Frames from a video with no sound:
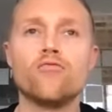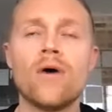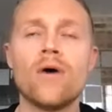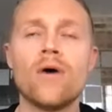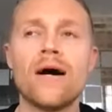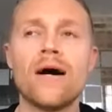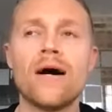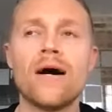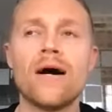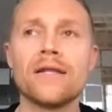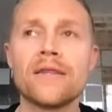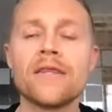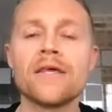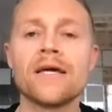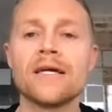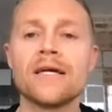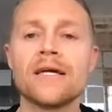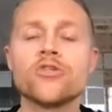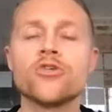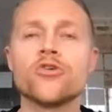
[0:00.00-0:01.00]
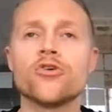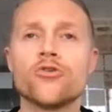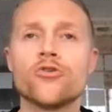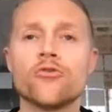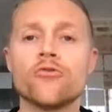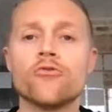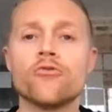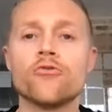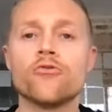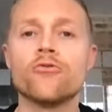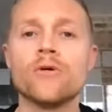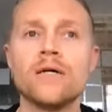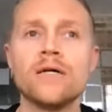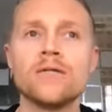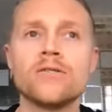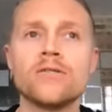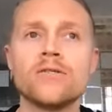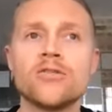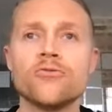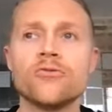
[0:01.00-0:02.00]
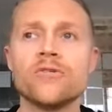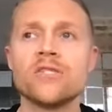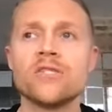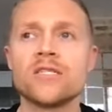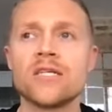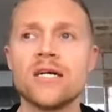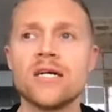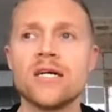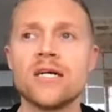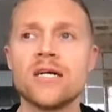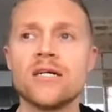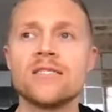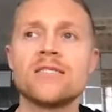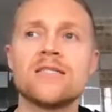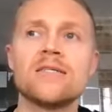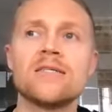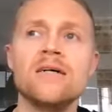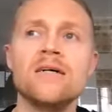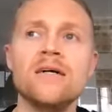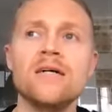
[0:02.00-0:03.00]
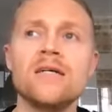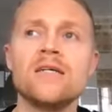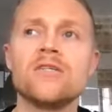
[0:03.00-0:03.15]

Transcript: wide thing to uh, to discuss.